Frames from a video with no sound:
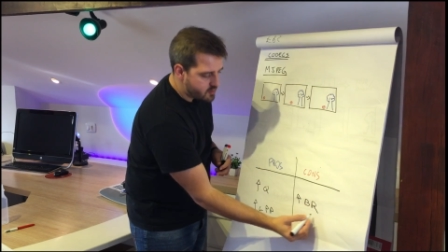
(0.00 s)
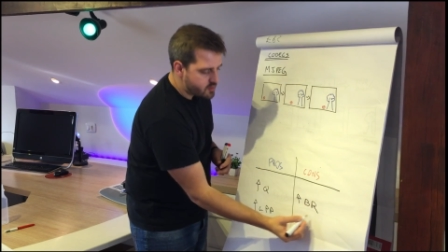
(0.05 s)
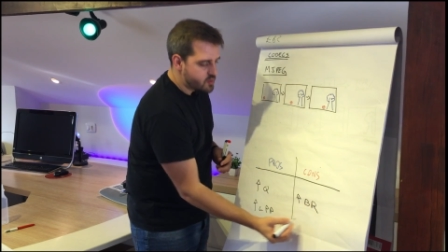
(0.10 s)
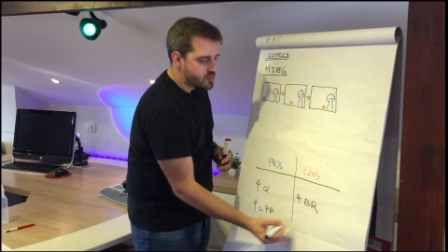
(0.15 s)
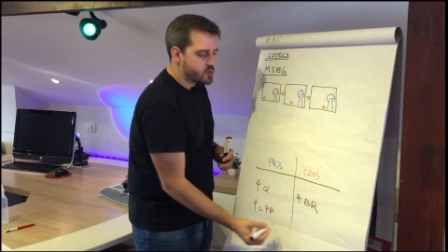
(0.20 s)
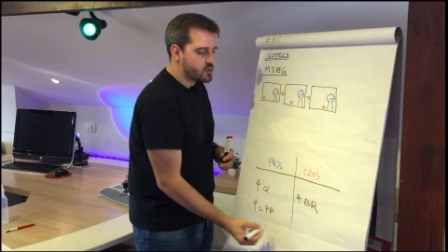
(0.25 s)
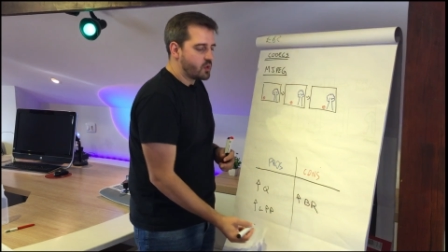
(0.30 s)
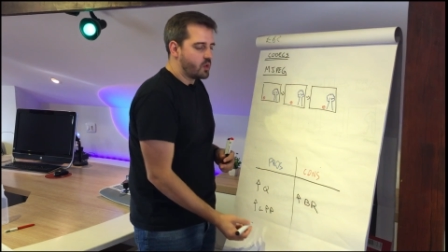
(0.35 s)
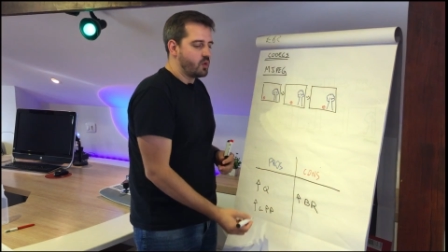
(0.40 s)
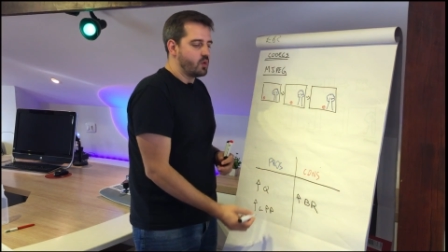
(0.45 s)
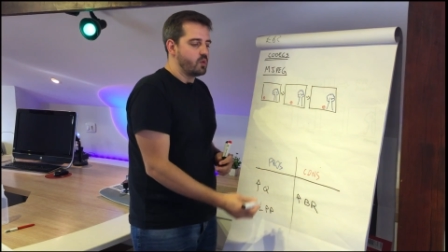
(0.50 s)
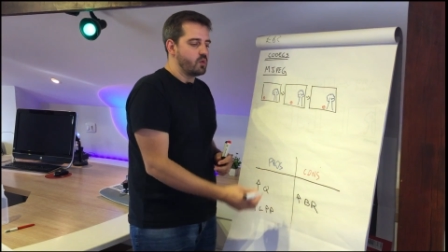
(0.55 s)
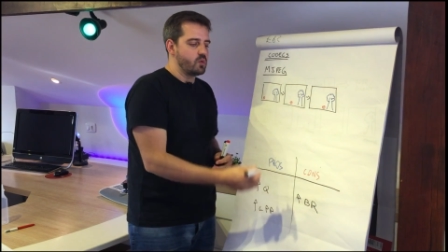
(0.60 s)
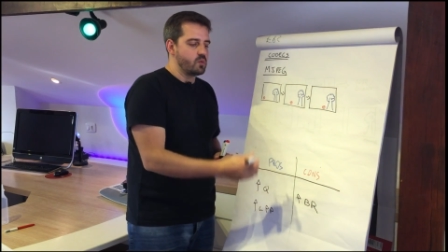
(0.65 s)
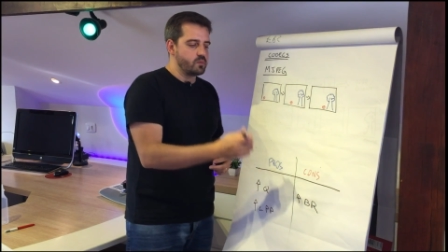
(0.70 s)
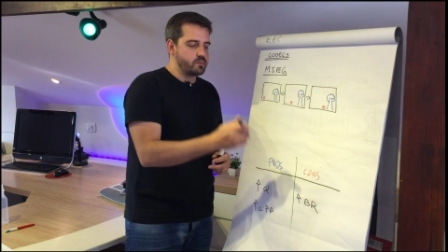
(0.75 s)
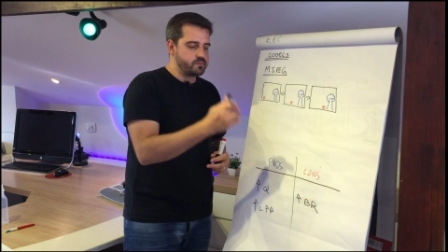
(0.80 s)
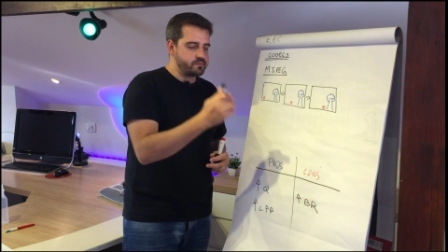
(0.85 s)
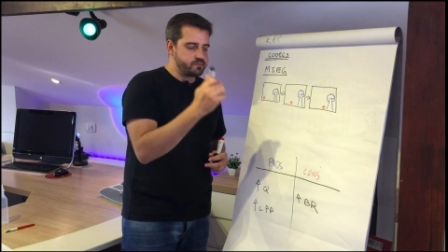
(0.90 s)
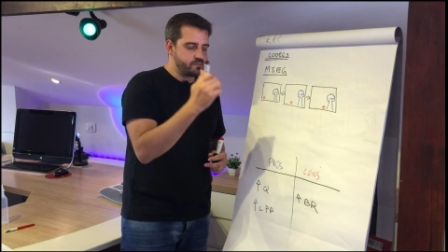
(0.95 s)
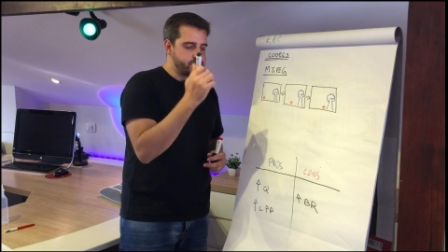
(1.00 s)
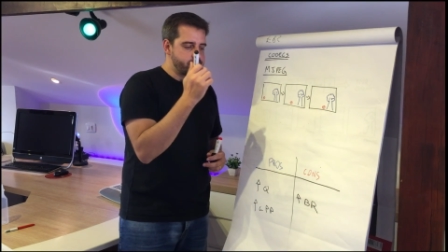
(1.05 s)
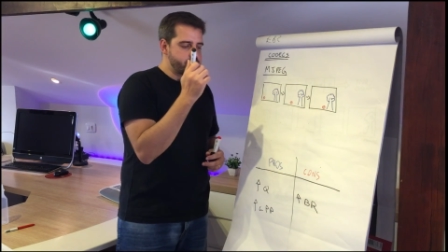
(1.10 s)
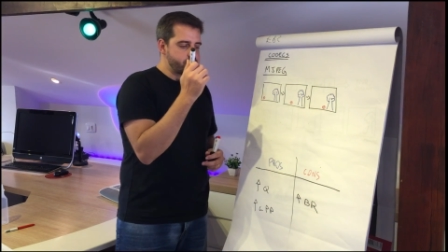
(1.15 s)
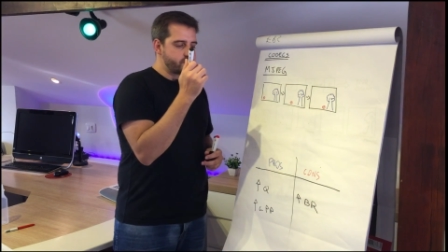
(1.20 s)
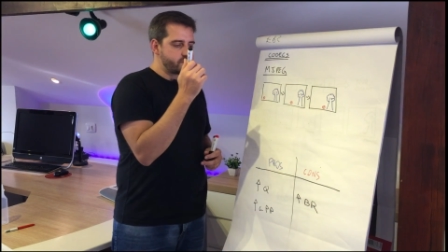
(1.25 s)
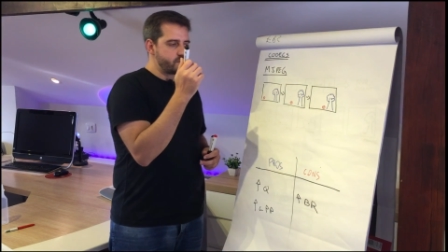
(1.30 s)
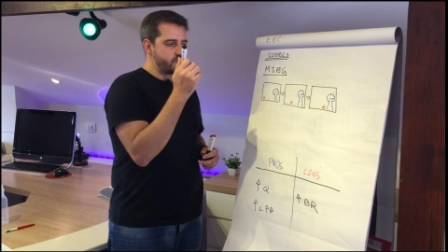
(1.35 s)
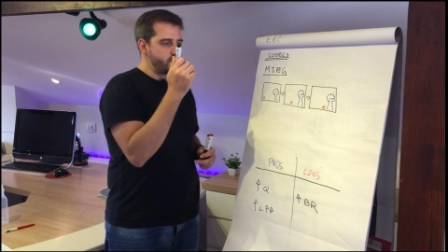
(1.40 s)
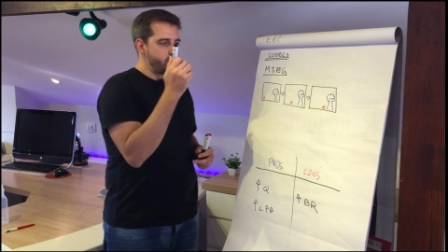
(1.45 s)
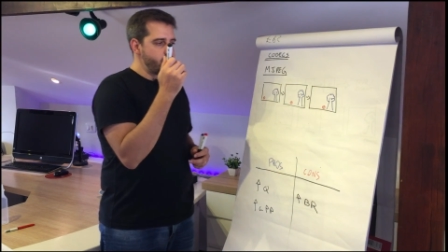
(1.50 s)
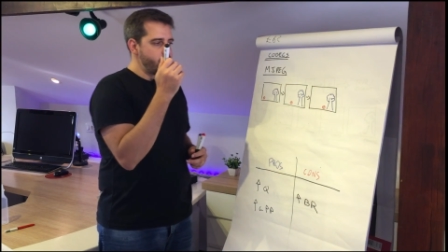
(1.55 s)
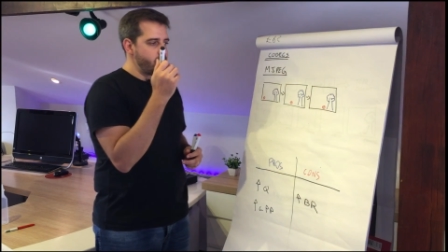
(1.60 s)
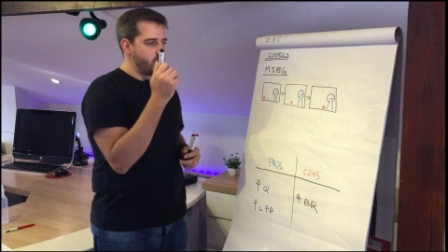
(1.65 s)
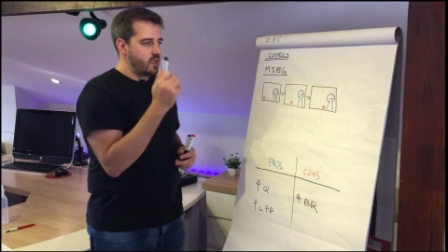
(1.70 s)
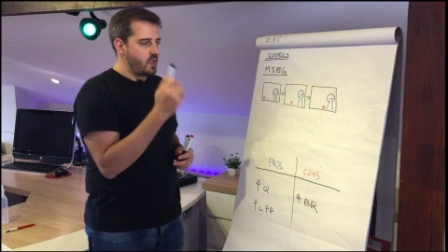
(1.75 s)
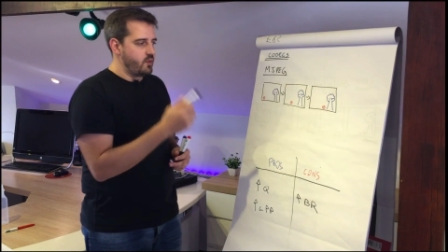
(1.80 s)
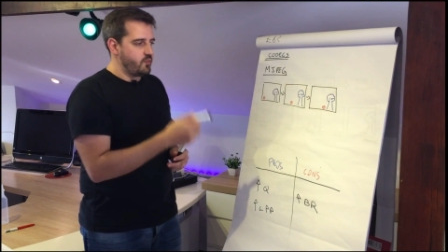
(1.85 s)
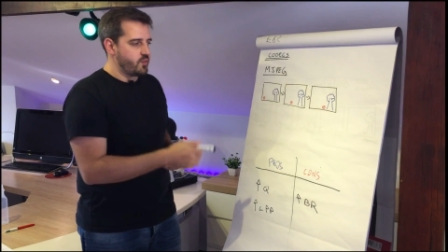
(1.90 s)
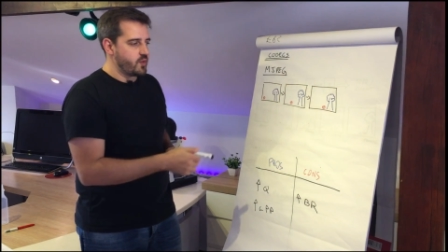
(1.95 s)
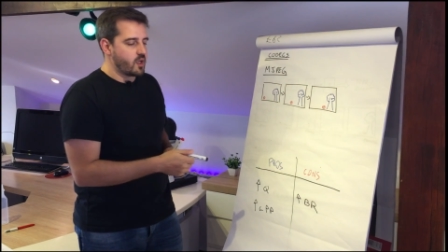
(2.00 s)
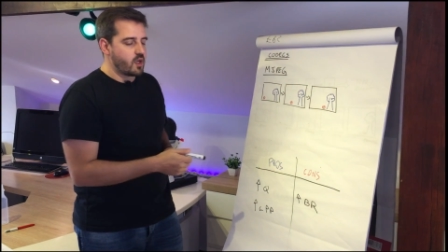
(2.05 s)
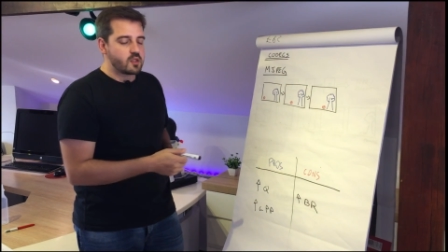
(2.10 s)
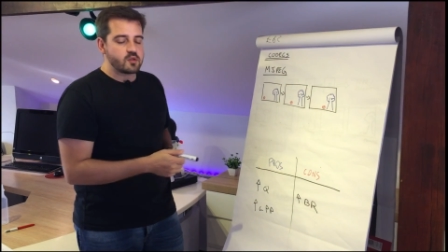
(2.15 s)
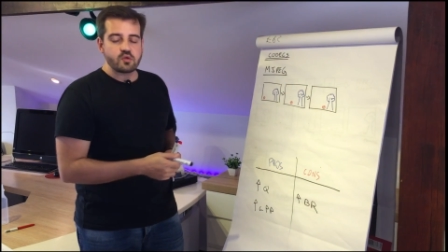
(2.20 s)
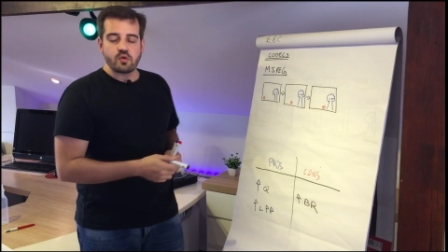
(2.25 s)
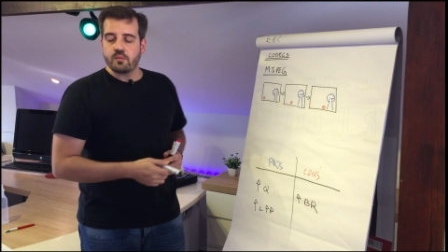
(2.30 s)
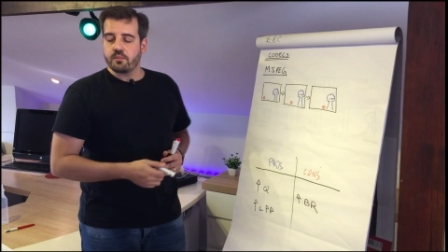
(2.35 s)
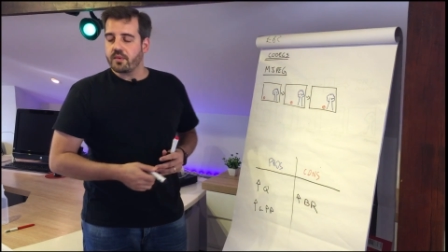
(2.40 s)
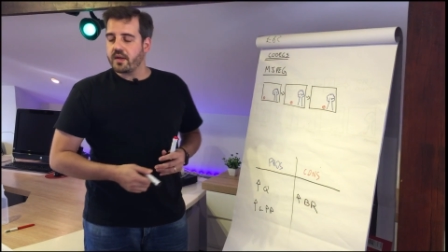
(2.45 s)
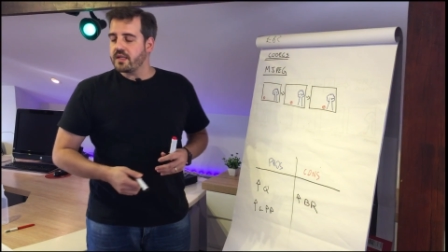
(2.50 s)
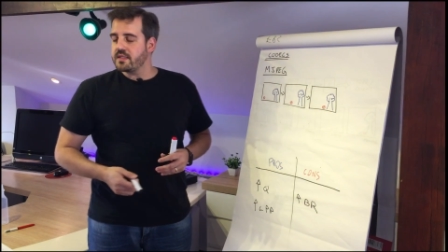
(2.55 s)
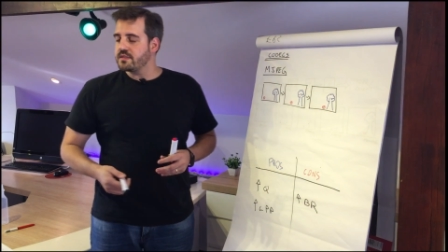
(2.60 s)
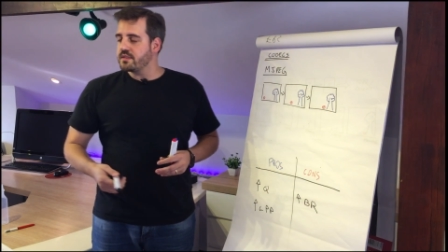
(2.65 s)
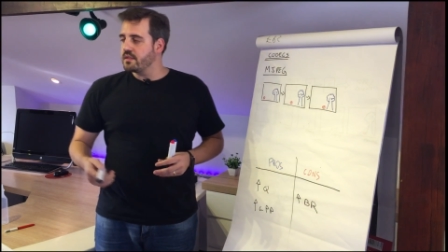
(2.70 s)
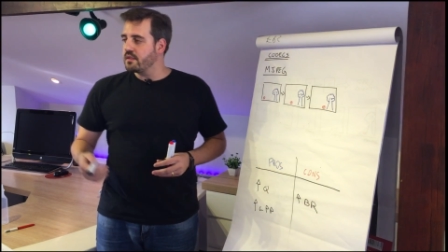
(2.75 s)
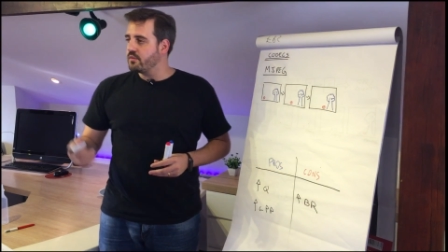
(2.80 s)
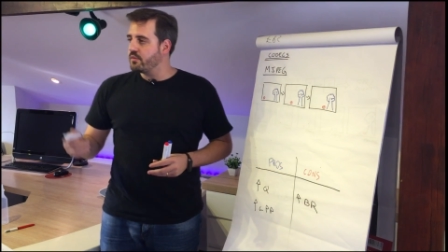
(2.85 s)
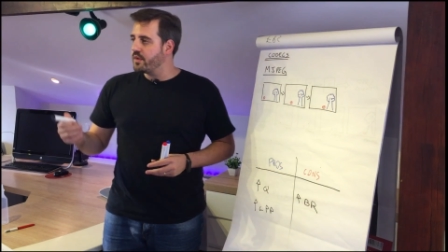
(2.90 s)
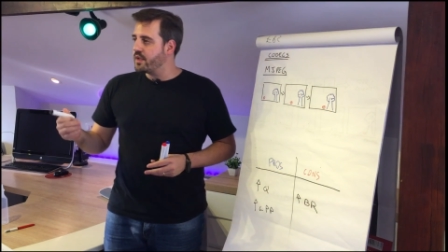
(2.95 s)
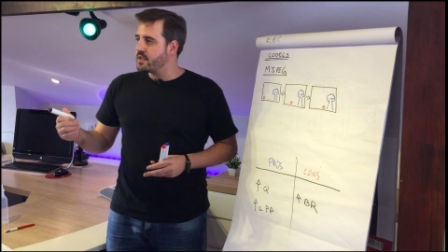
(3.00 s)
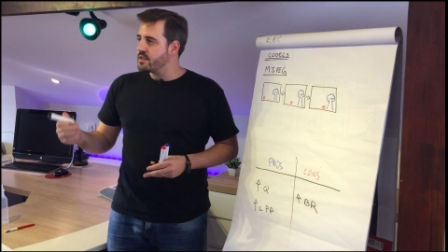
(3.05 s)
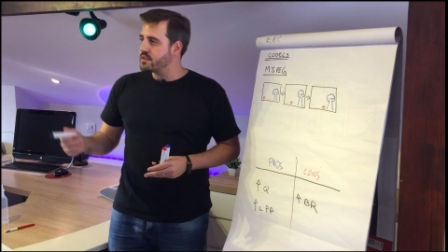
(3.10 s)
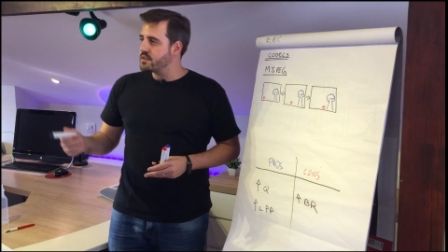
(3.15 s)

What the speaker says: So if you're not compressing, we are